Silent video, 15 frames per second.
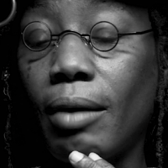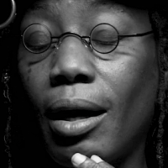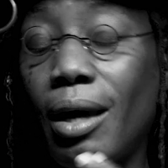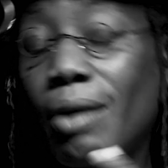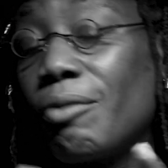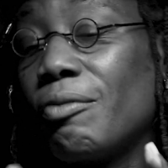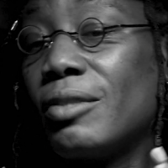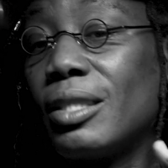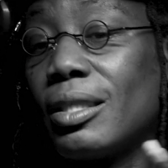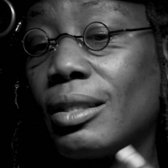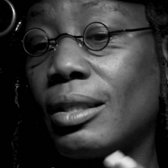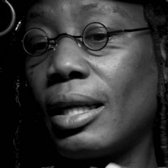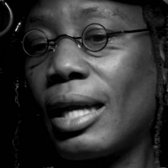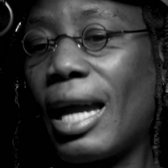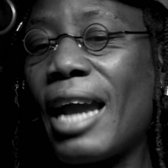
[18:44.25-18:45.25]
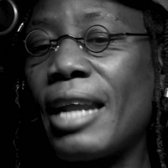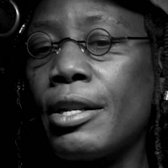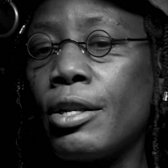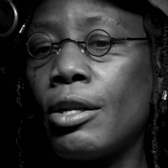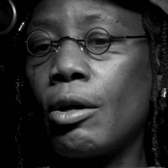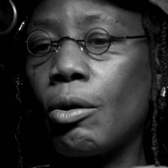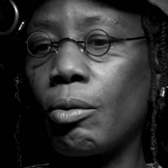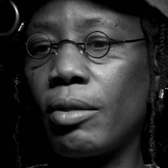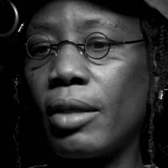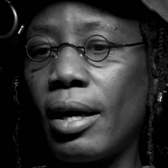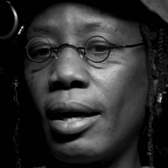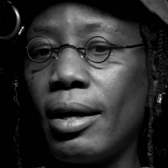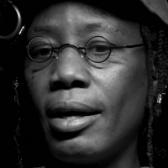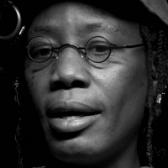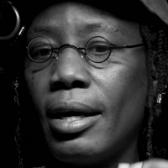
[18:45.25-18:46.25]
I don't even just think, I know
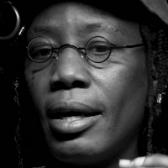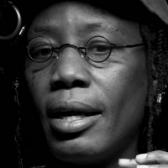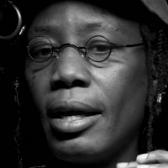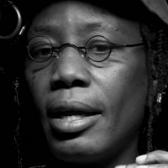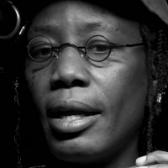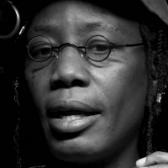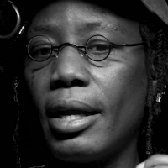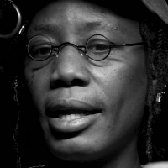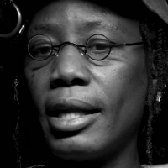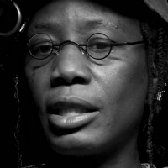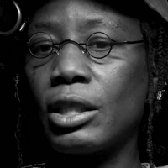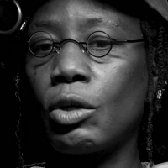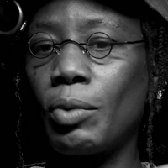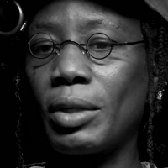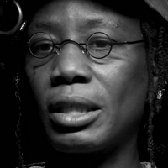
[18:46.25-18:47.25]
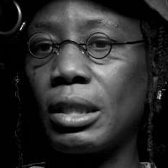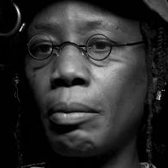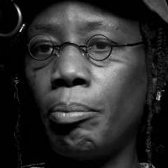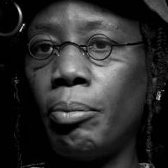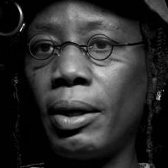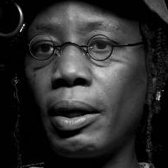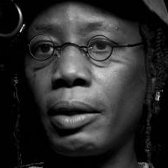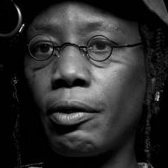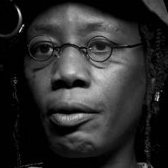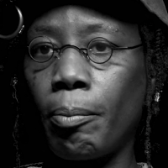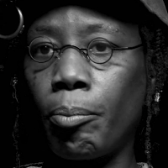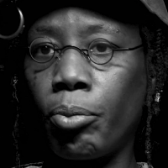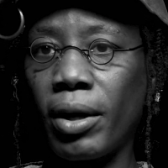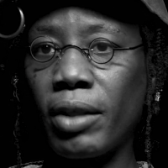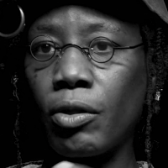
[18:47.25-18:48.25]
that it's going to
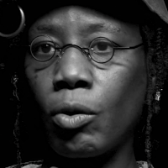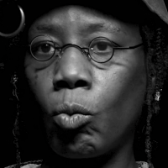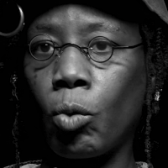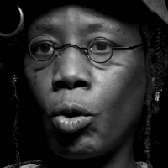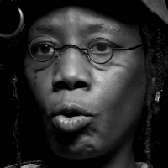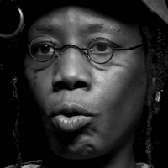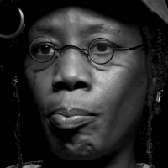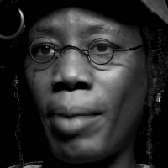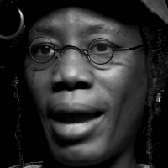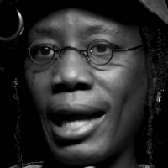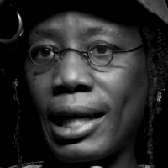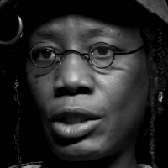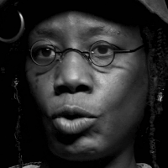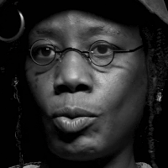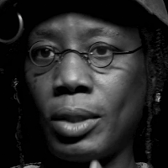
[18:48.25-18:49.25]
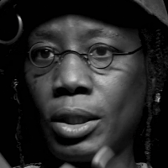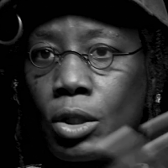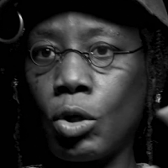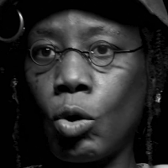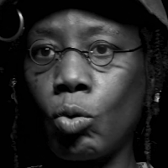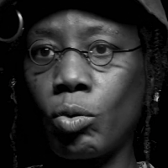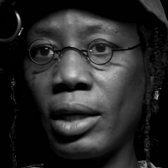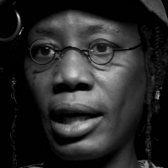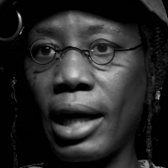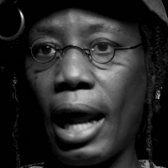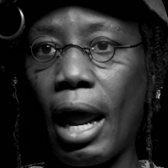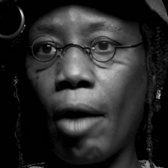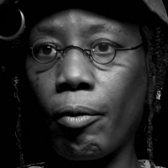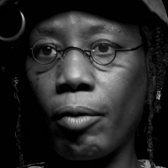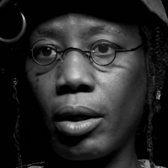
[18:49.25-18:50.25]
bring the world back to its golden
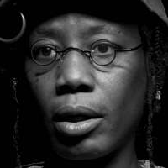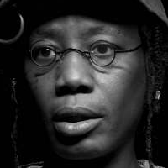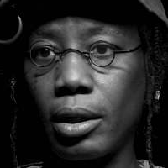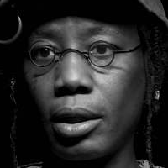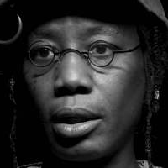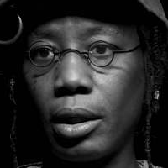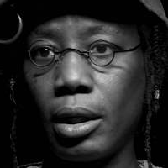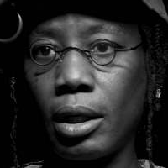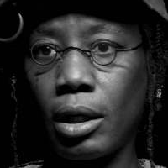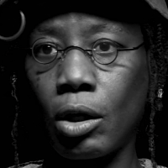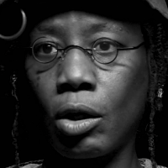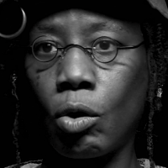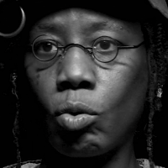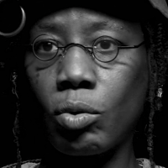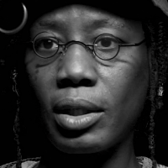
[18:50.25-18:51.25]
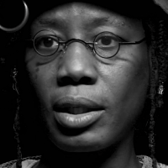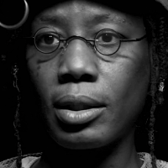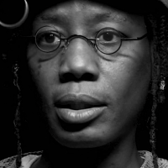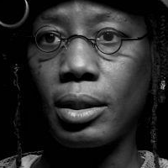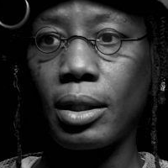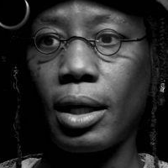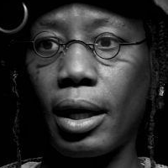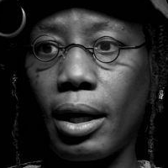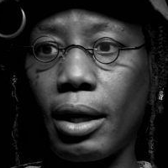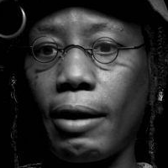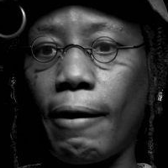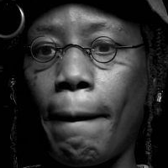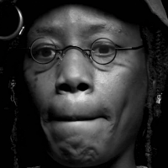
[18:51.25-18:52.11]
era, in a golden state.